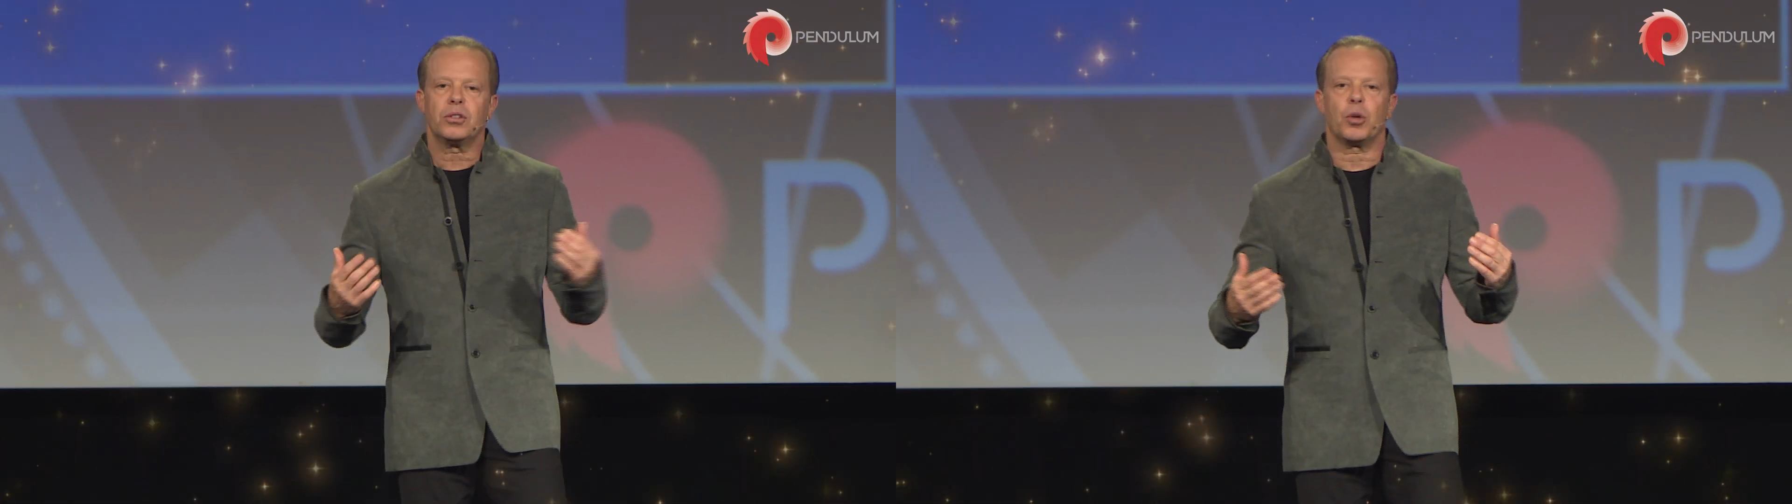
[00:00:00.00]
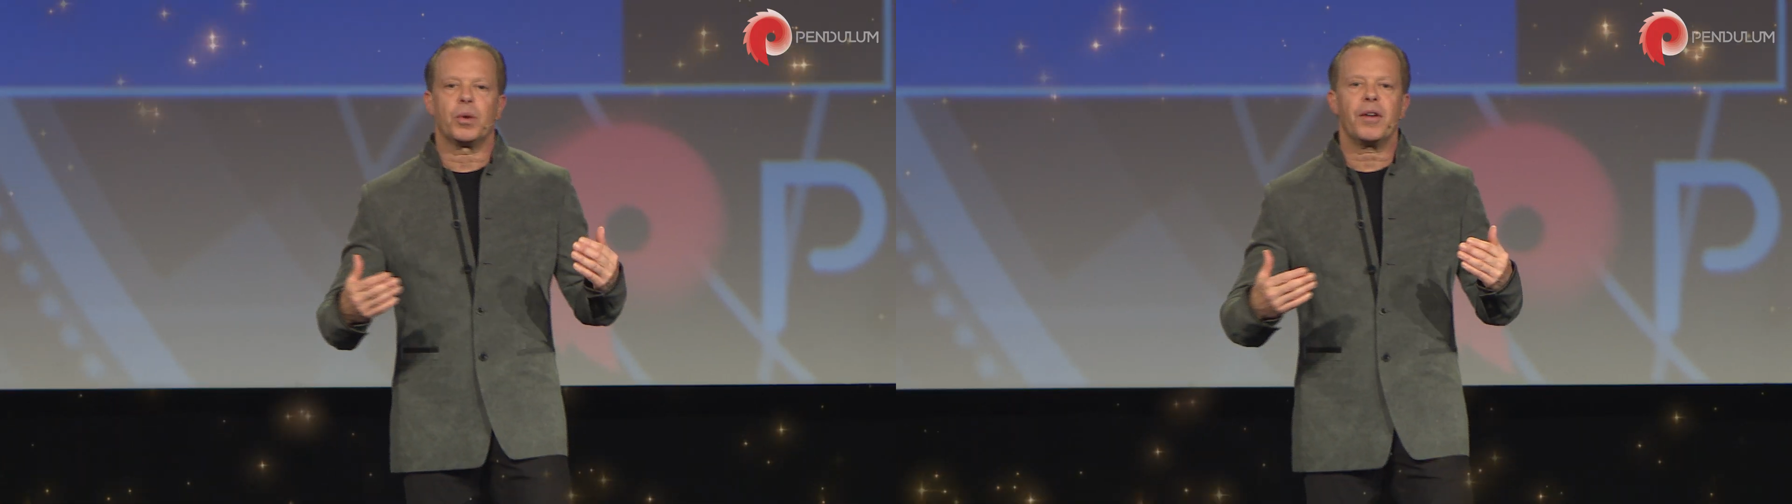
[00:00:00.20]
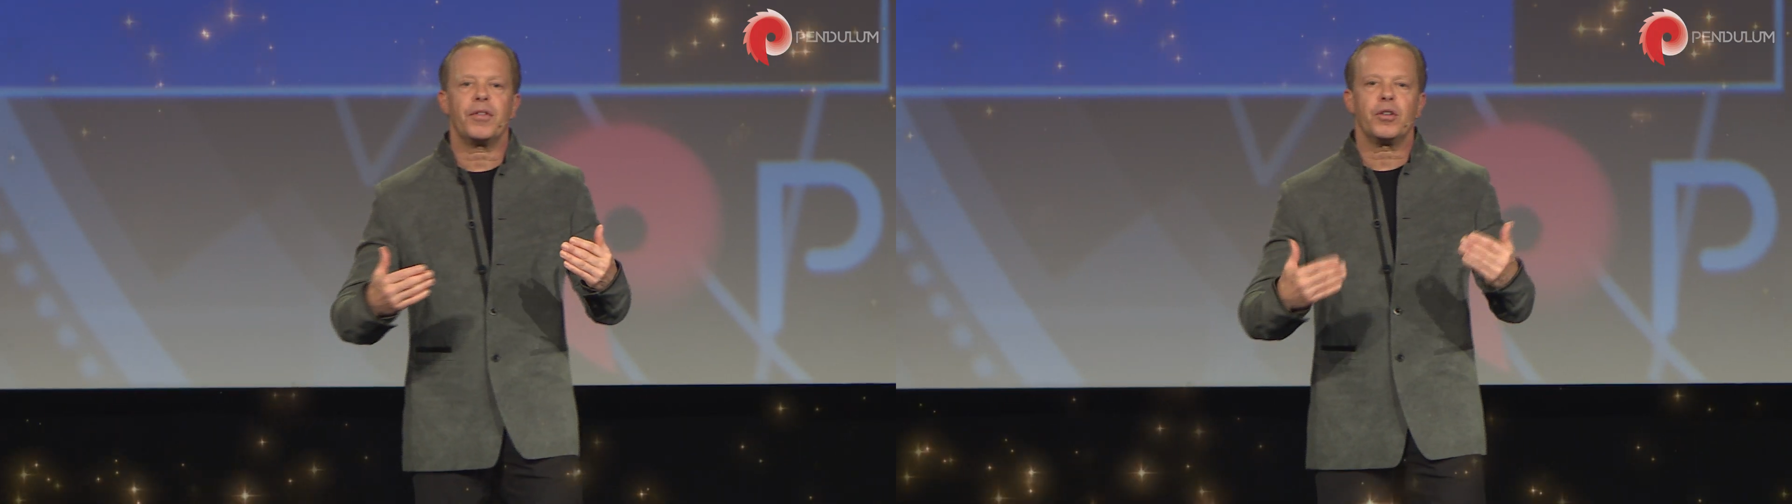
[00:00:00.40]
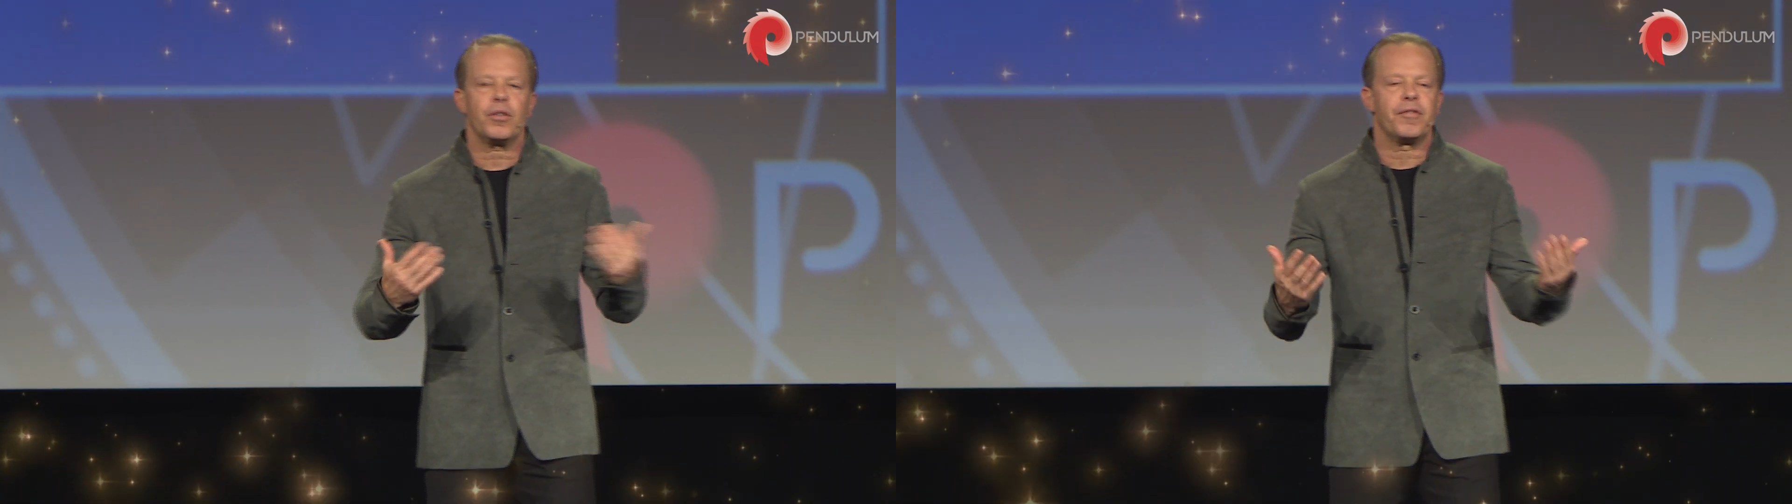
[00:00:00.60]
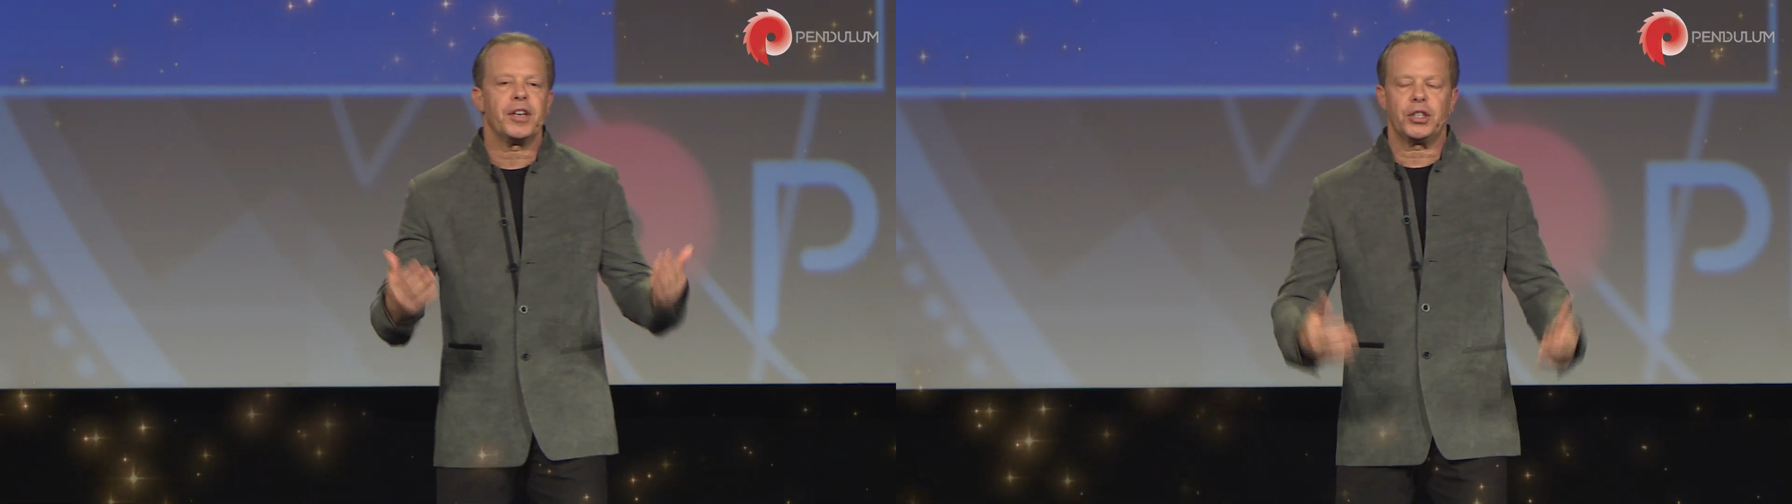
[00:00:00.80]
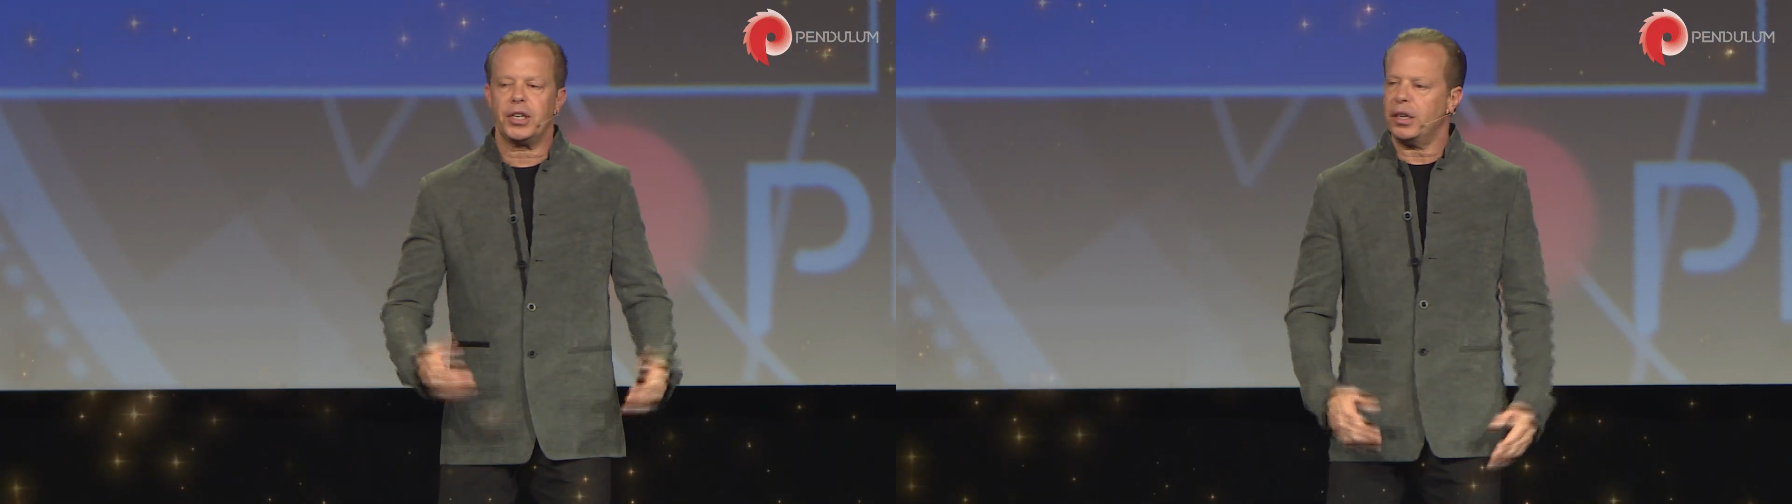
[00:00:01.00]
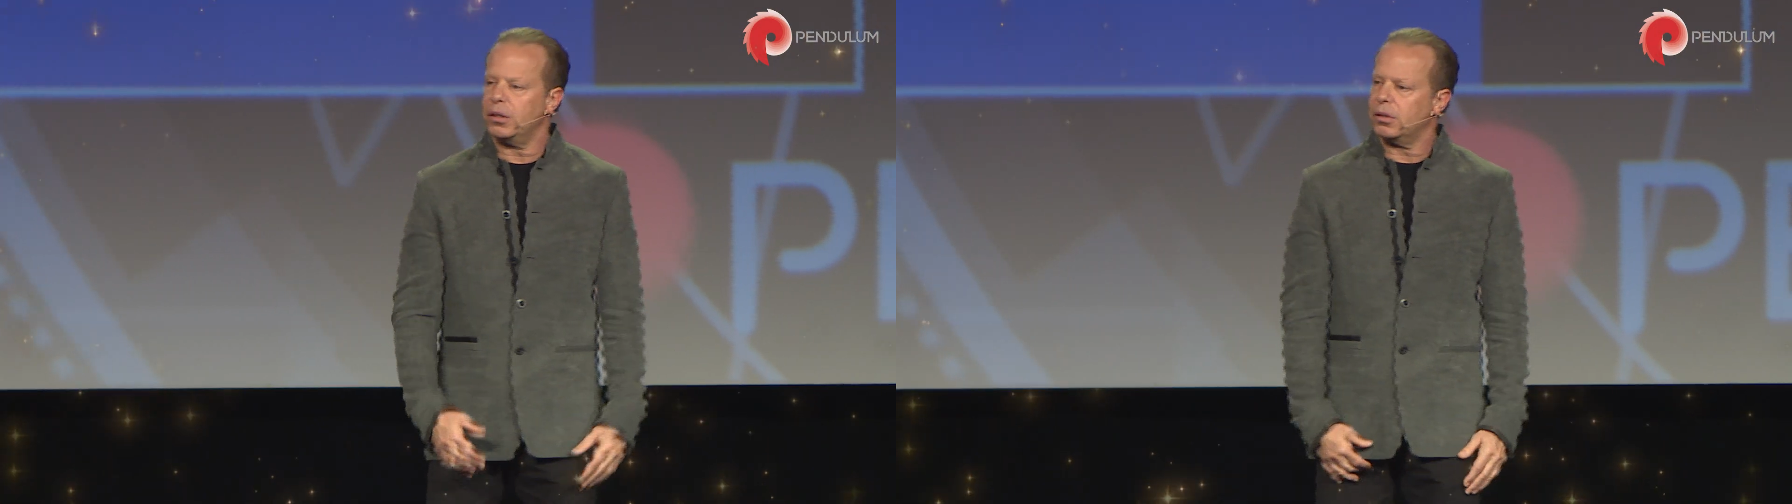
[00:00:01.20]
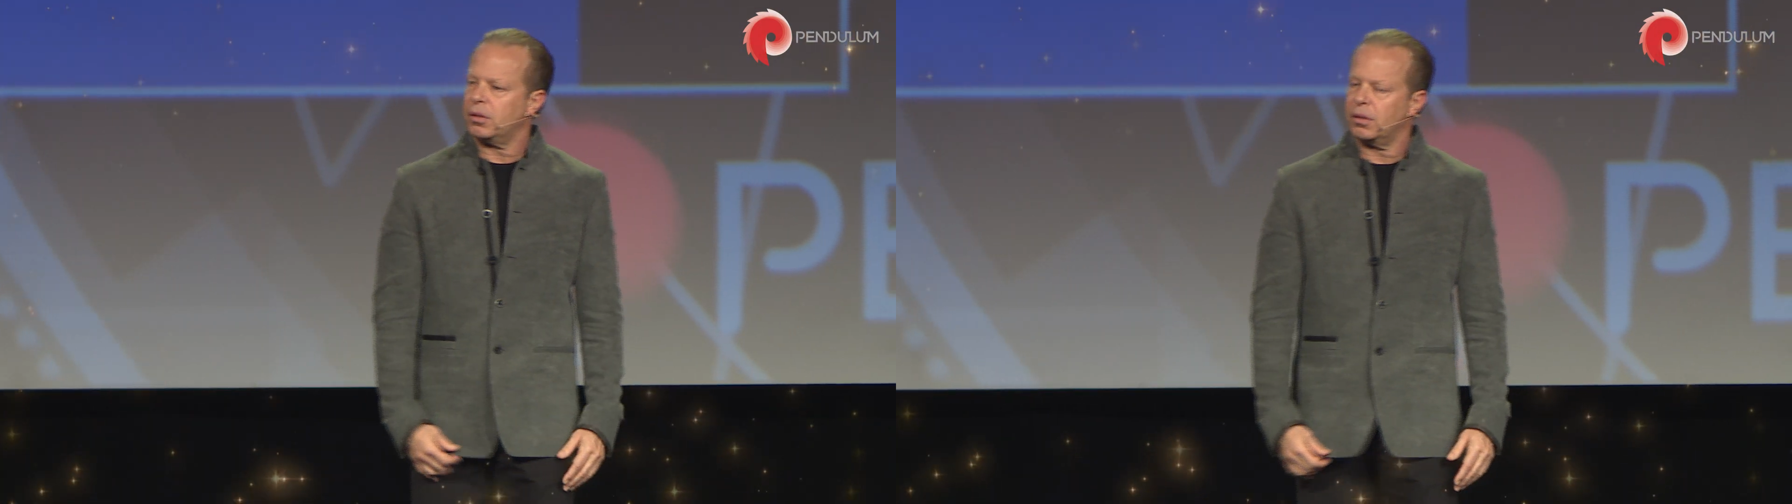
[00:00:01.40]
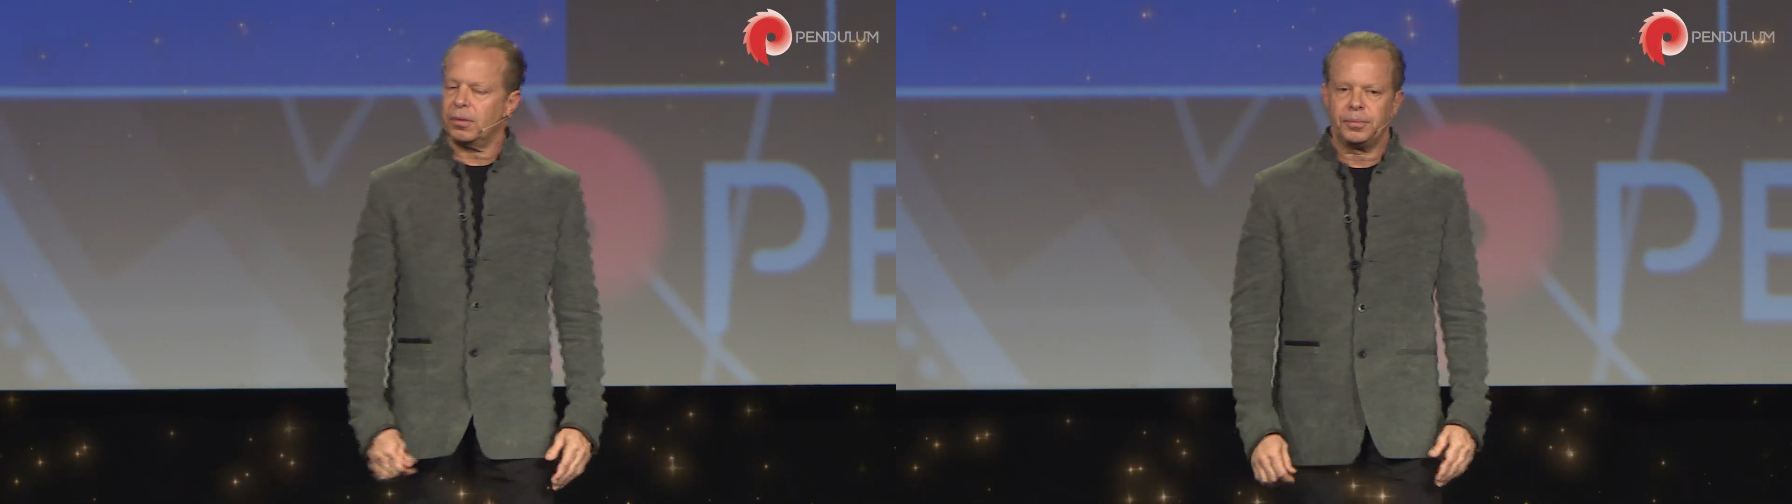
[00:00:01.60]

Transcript: or whatever your vision is,